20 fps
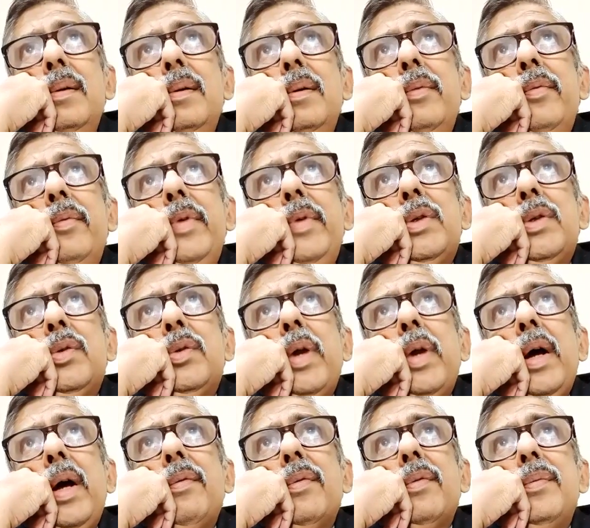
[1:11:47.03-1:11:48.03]
which could
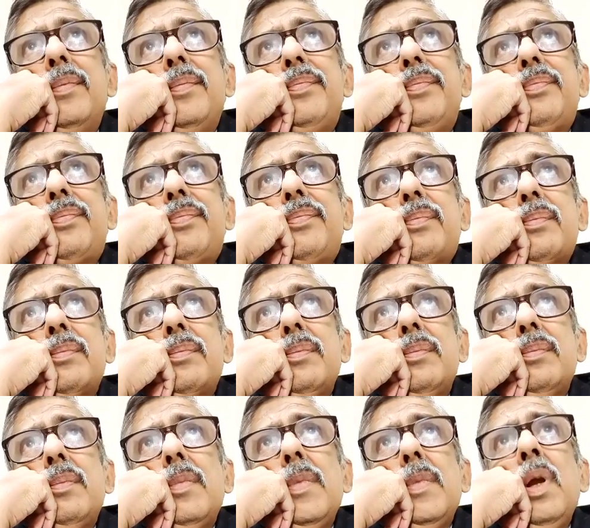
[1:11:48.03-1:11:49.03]
have
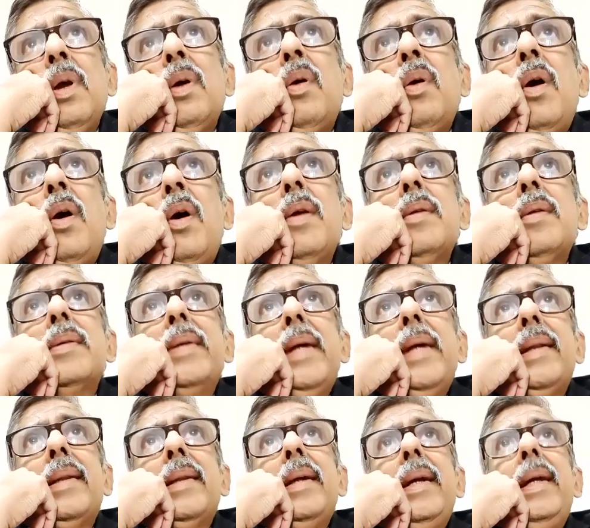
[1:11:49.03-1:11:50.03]
caused death
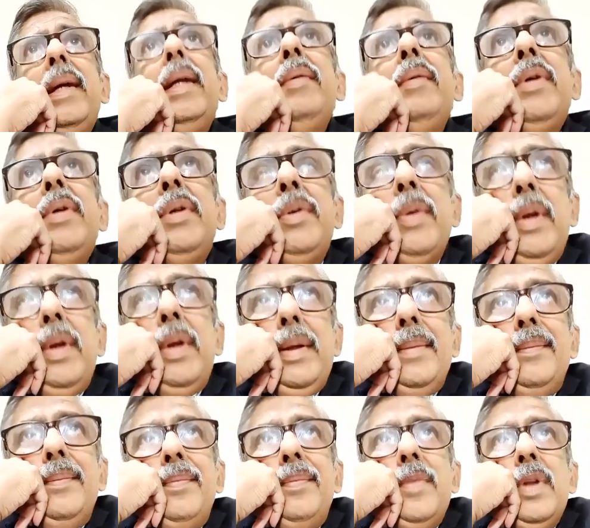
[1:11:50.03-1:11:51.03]
individually.
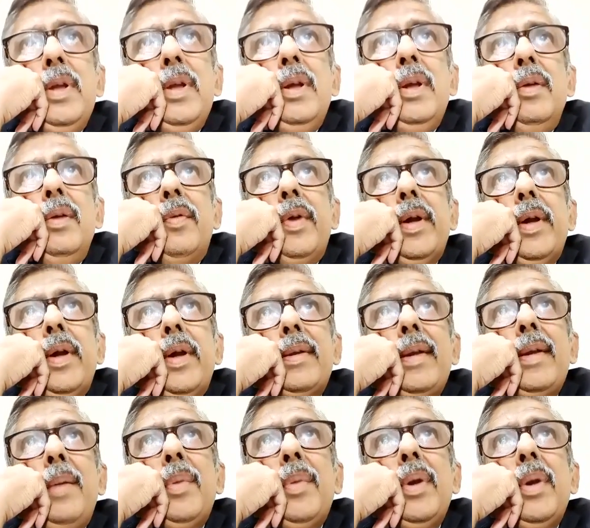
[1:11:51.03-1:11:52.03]
For
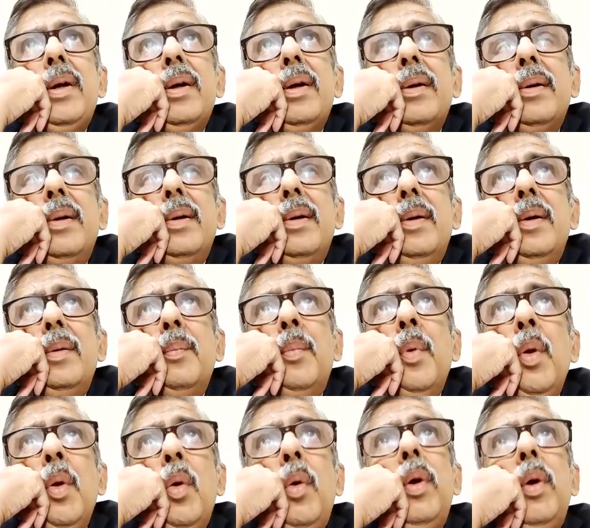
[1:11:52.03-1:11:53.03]
example, a
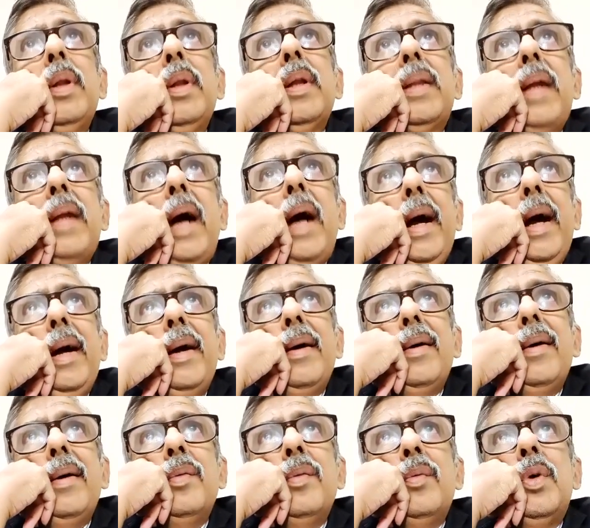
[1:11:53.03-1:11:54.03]
blow on the thigh
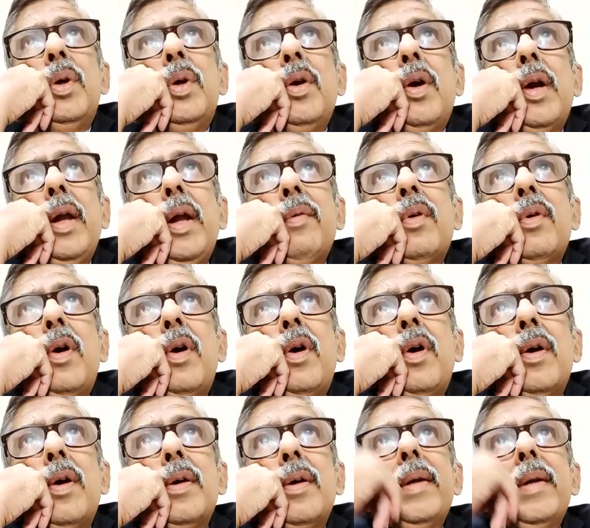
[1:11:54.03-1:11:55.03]
would not have
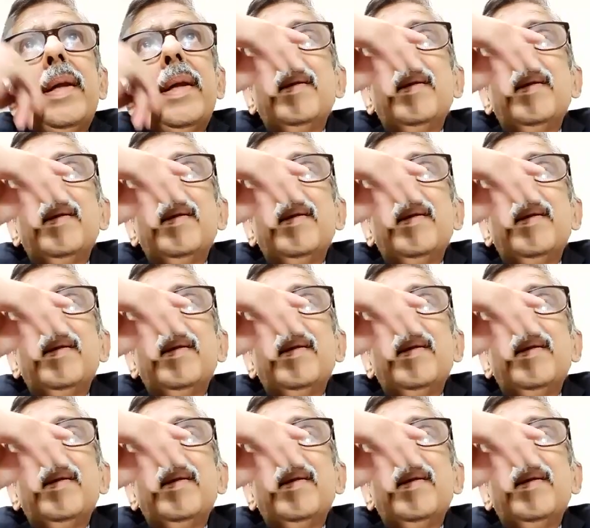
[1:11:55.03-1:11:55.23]
caused death.